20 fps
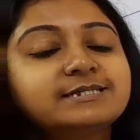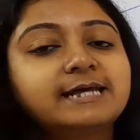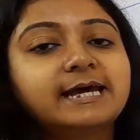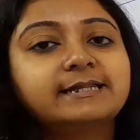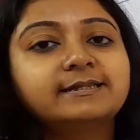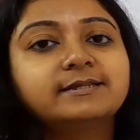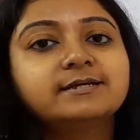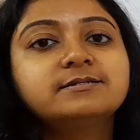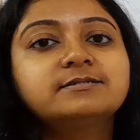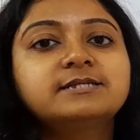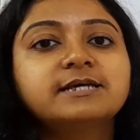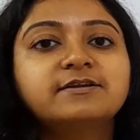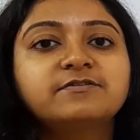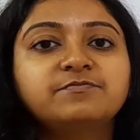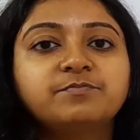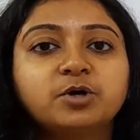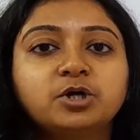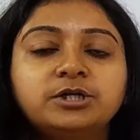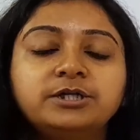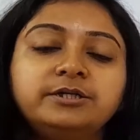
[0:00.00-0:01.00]
than the
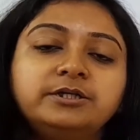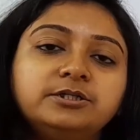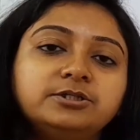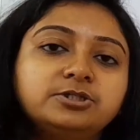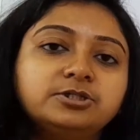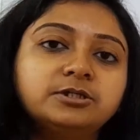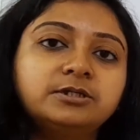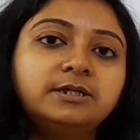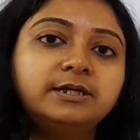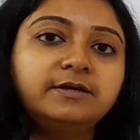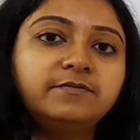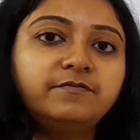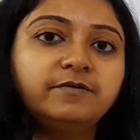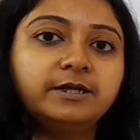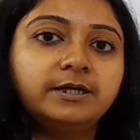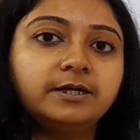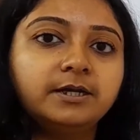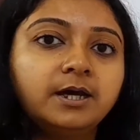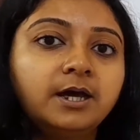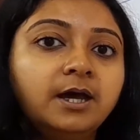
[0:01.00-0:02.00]
self pollination
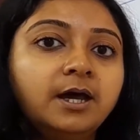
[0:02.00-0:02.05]
event,